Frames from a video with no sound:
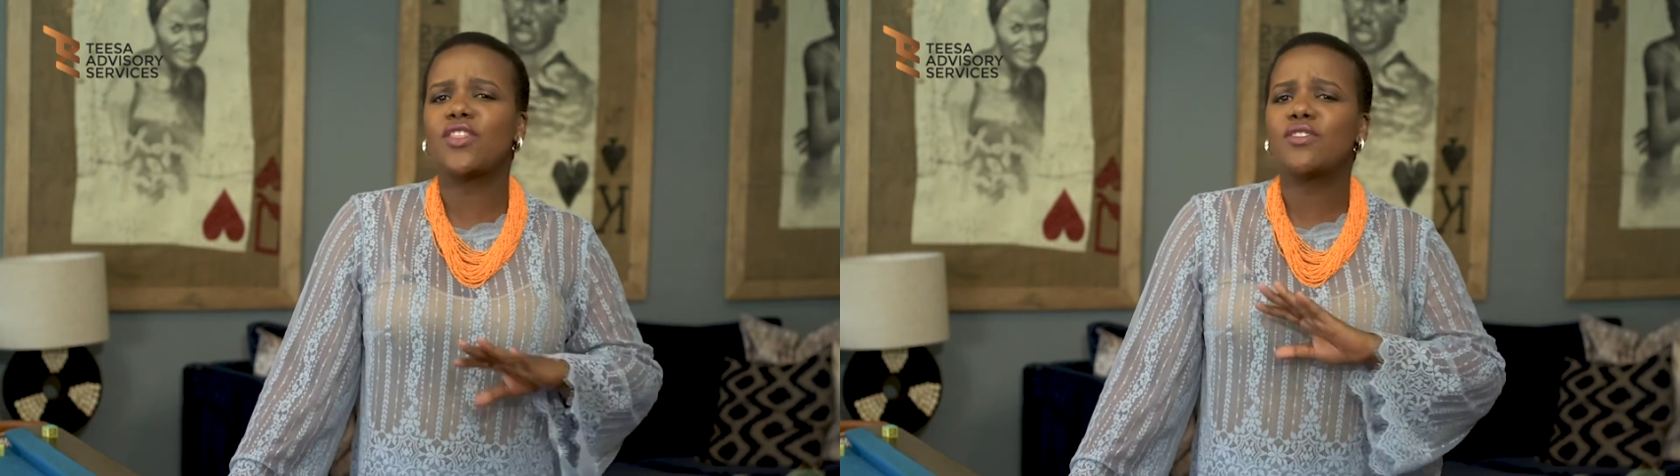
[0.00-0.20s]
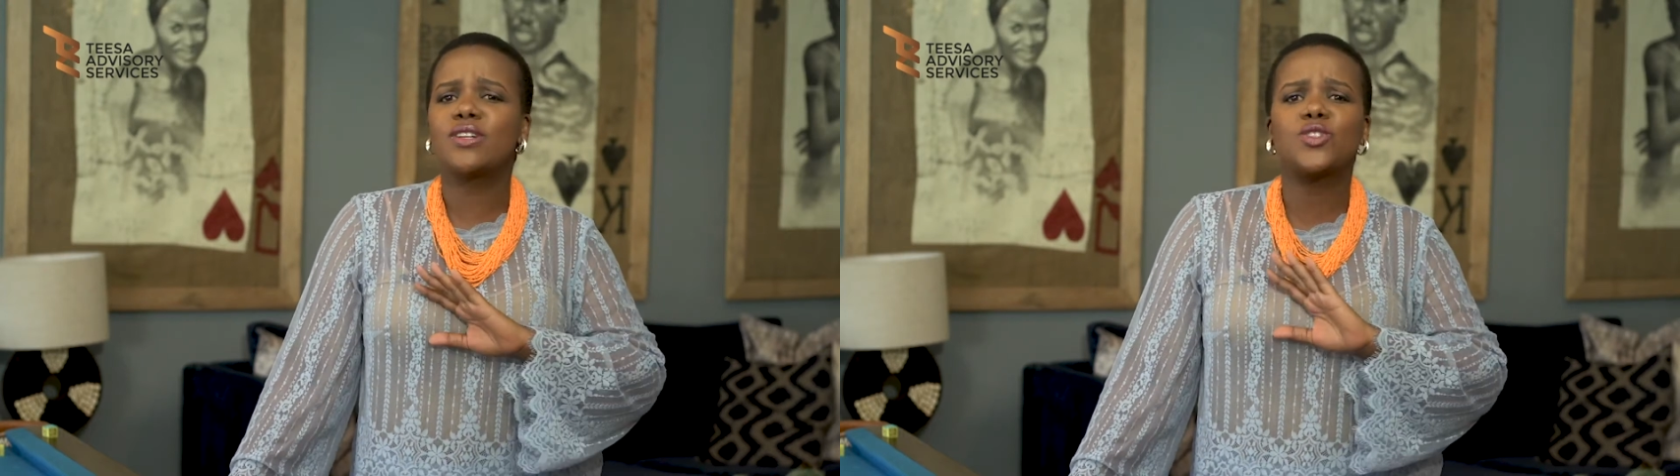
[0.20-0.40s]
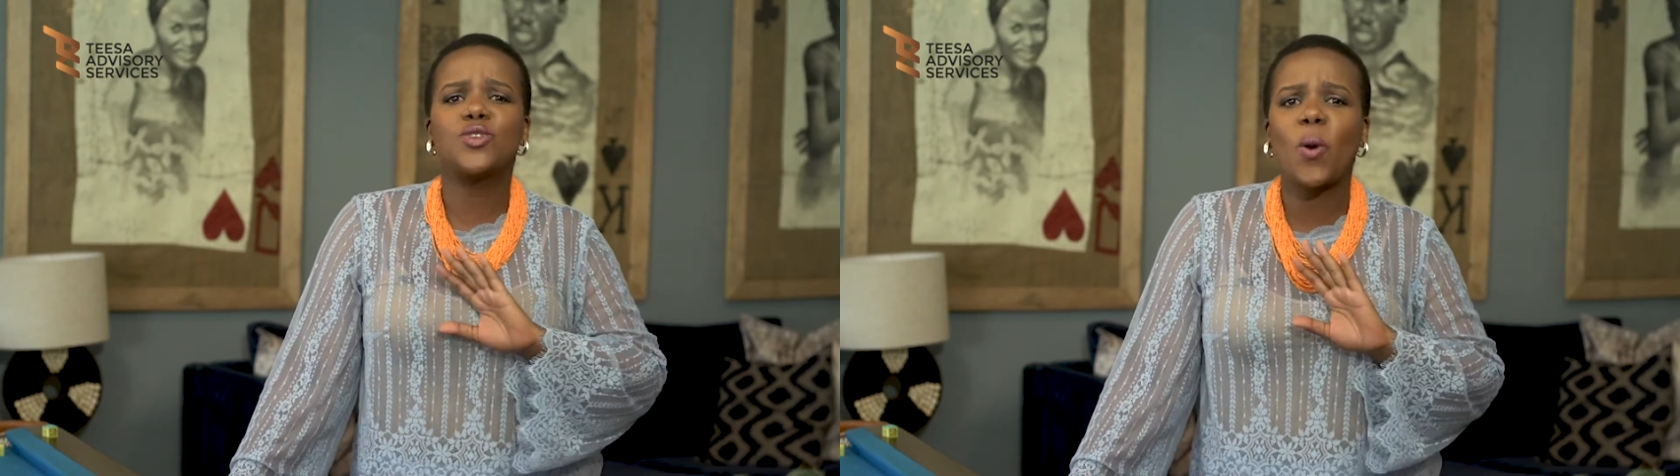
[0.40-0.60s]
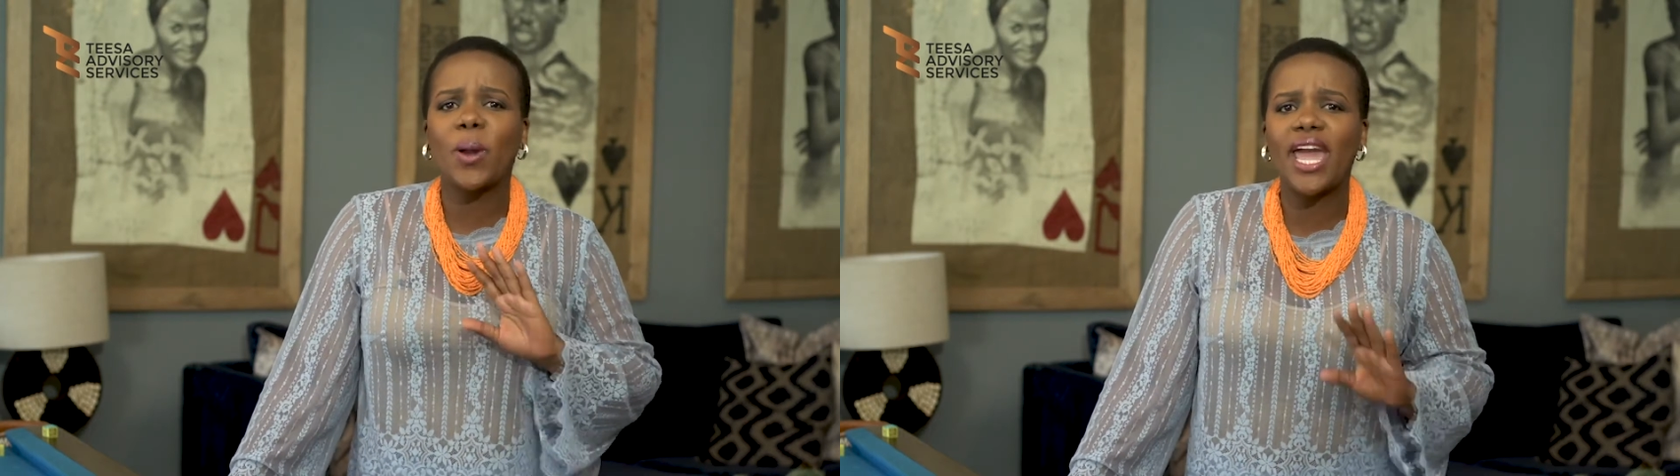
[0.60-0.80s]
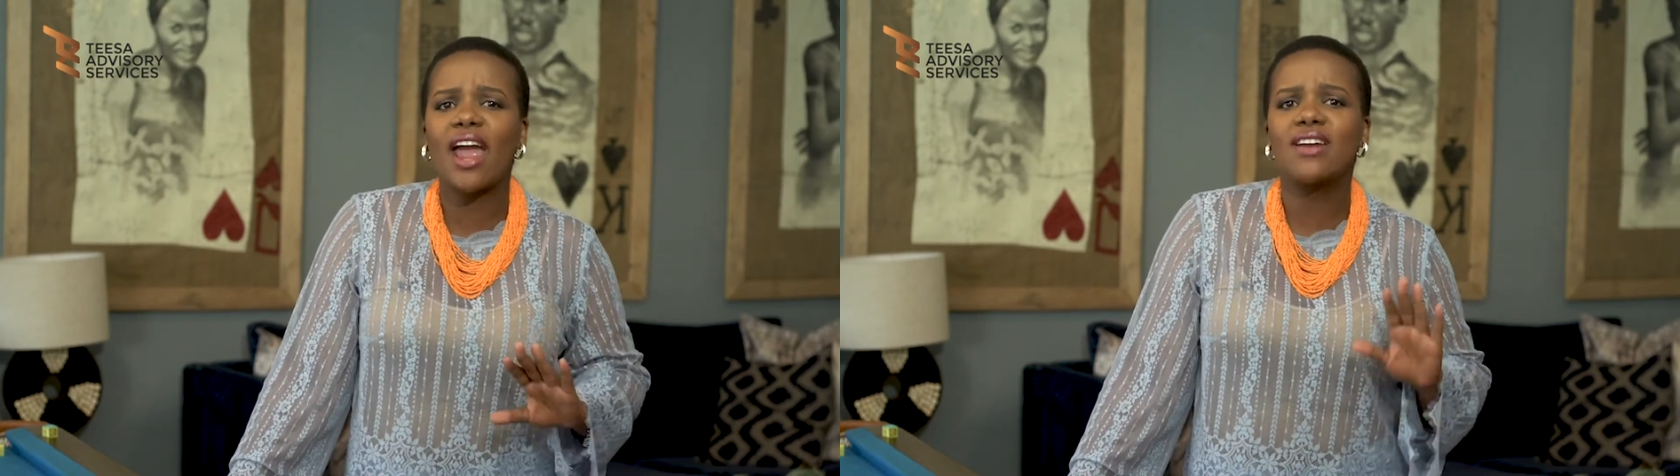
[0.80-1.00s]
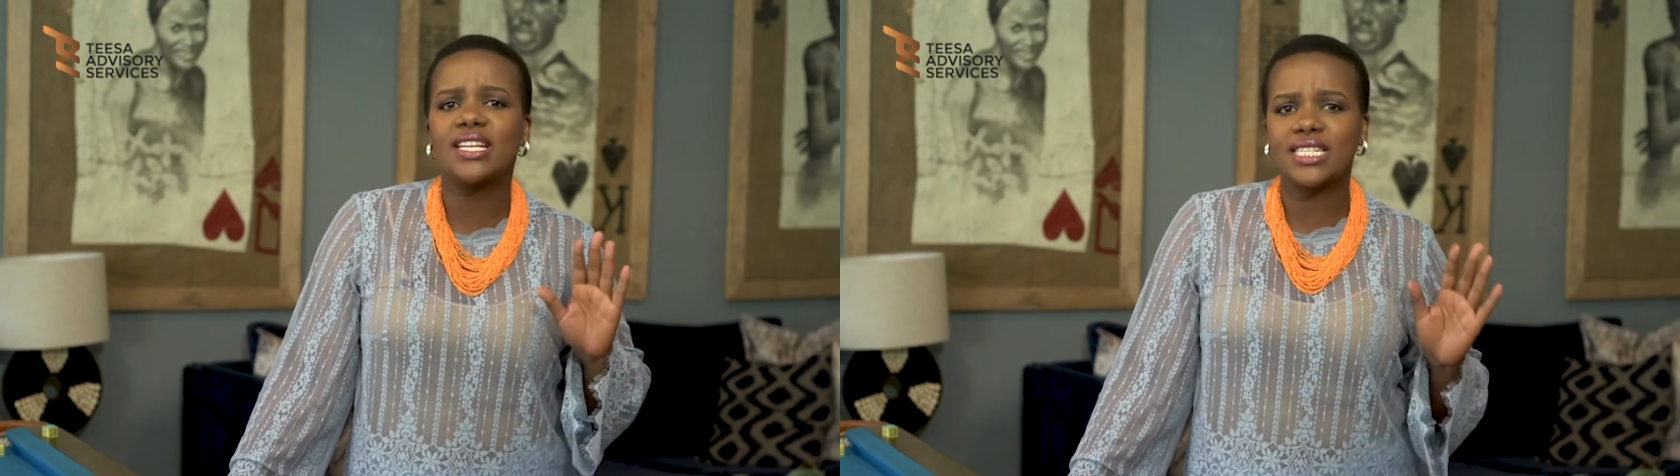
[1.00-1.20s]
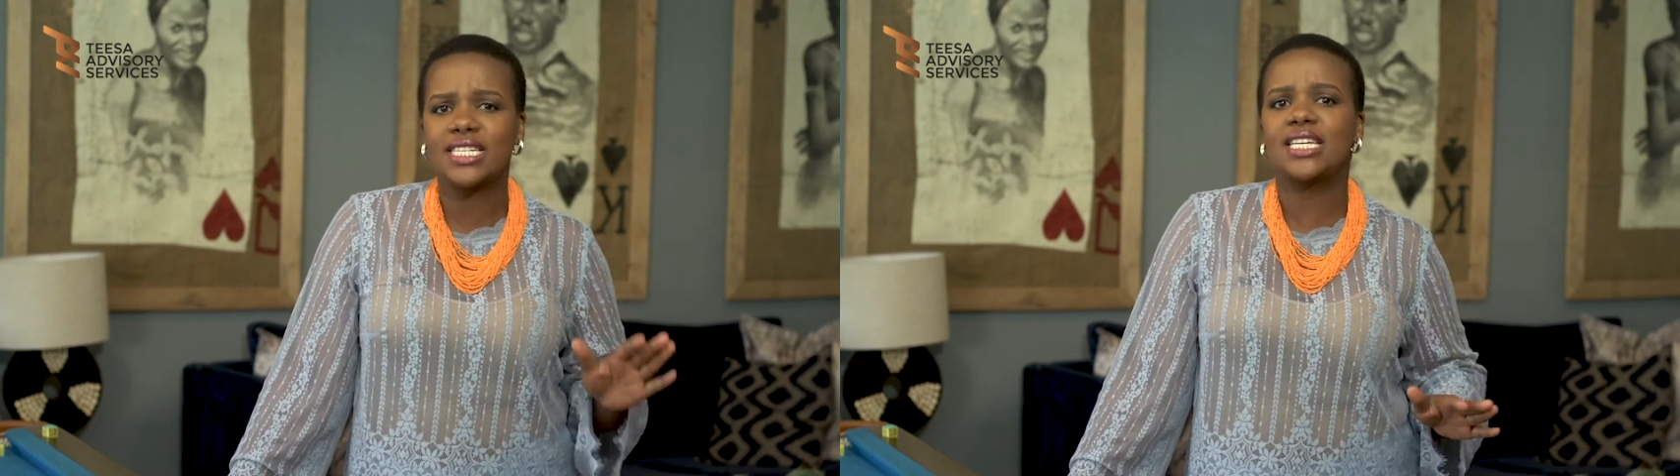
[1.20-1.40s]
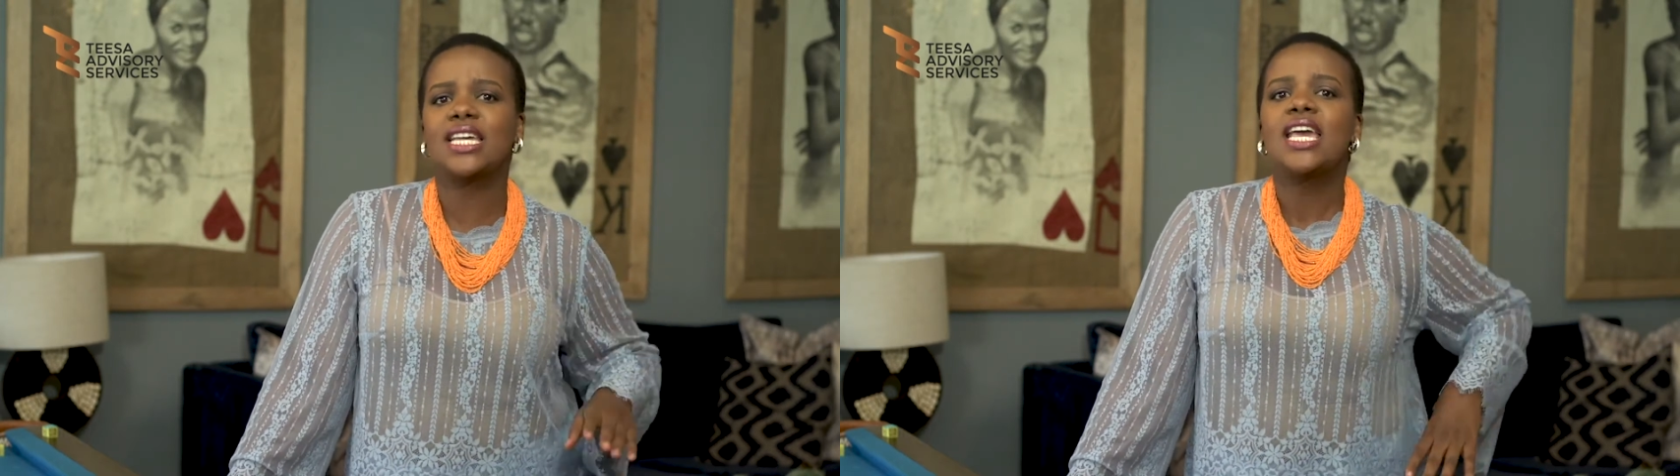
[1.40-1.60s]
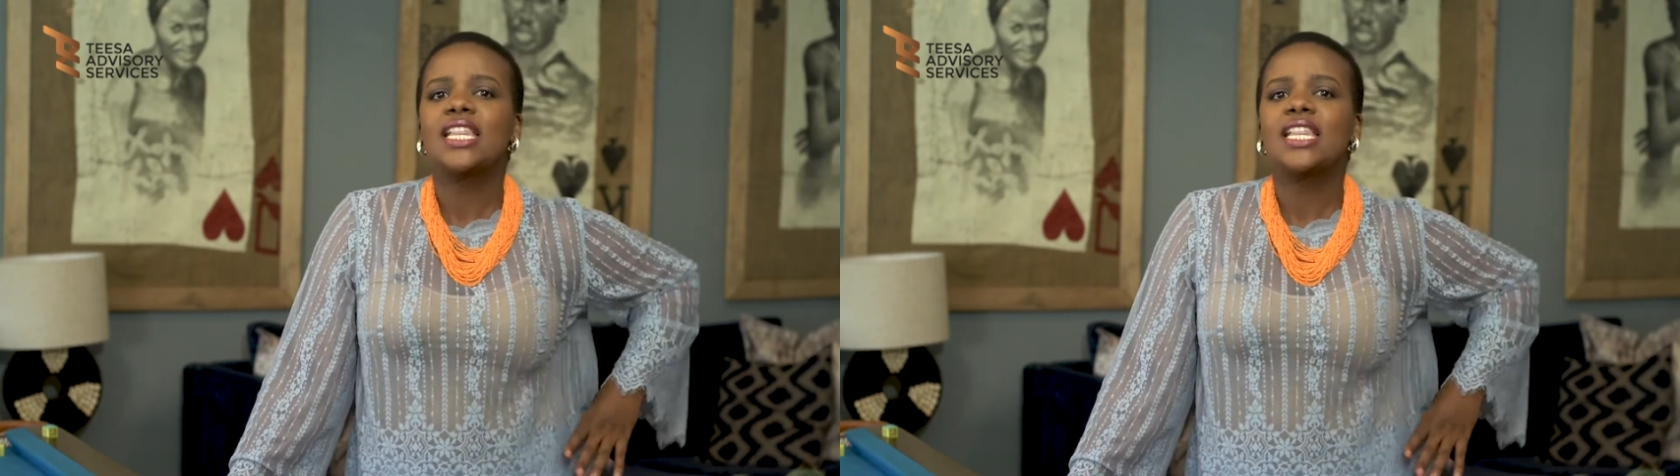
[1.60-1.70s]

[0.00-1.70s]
there is no guarantee